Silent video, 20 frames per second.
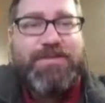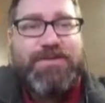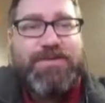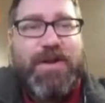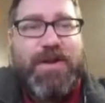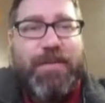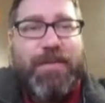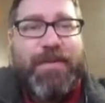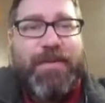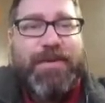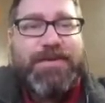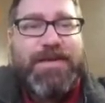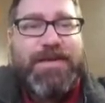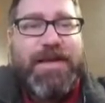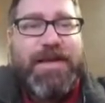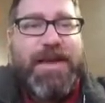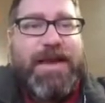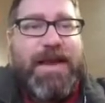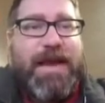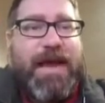which are epics,
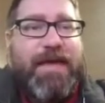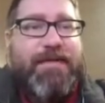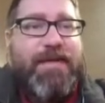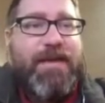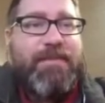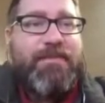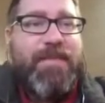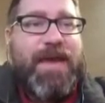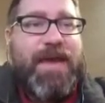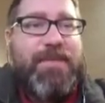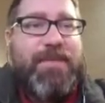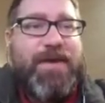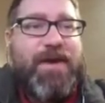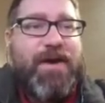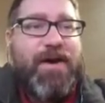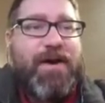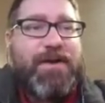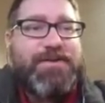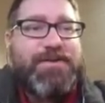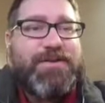and then maybe
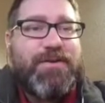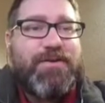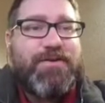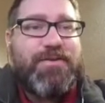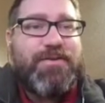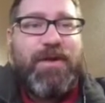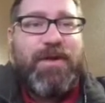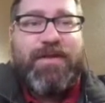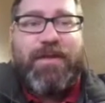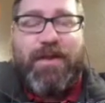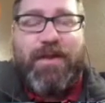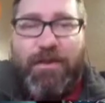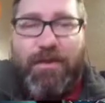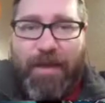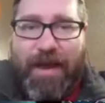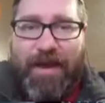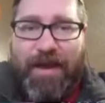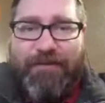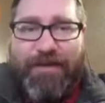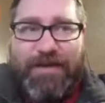also throwing in there the
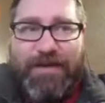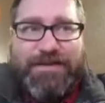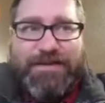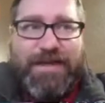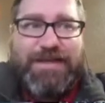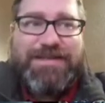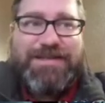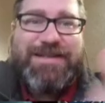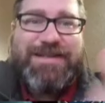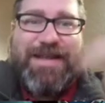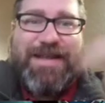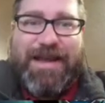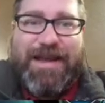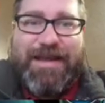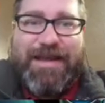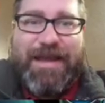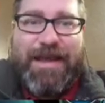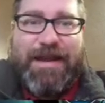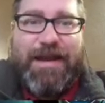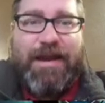Manifest Destiny,
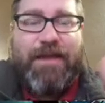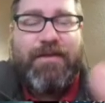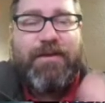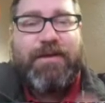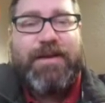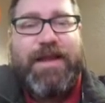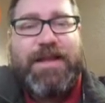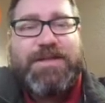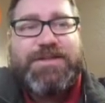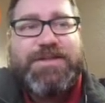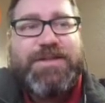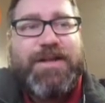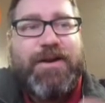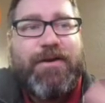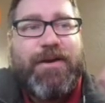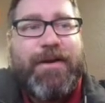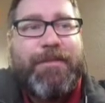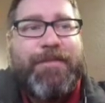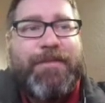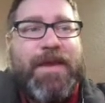again, another
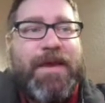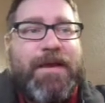legendary,